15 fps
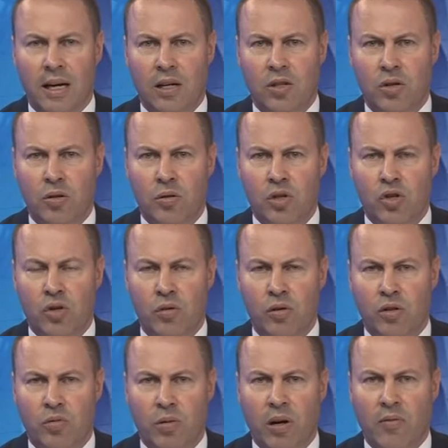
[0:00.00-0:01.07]
to ensure a
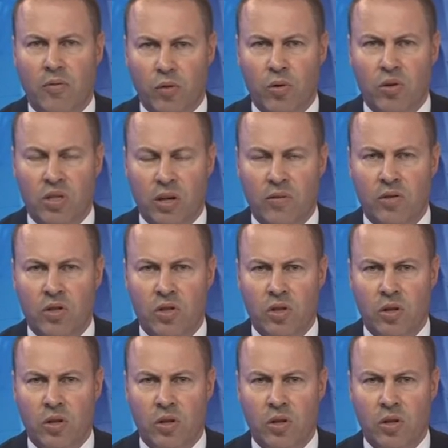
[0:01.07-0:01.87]
24/7